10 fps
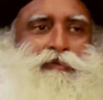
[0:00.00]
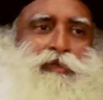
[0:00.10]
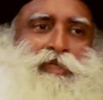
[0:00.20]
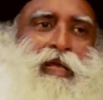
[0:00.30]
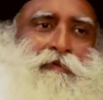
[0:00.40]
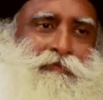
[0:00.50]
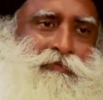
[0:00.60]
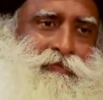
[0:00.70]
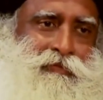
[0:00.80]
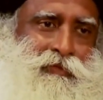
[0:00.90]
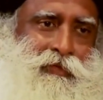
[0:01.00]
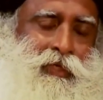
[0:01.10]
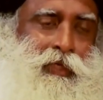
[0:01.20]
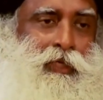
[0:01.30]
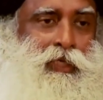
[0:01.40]
of yourself.
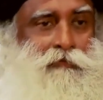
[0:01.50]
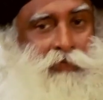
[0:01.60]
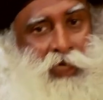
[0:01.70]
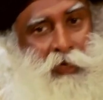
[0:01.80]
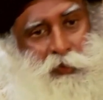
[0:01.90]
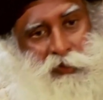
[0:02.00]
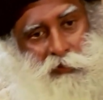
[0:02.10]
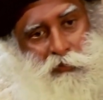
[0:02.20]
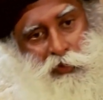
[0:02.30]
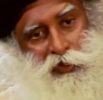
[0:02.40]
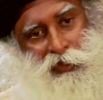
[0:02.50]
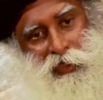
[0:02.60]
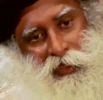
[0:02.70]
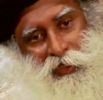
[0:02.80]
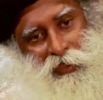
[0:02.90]
If it happens
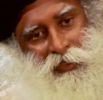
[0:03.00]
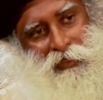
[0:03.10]
emotionally,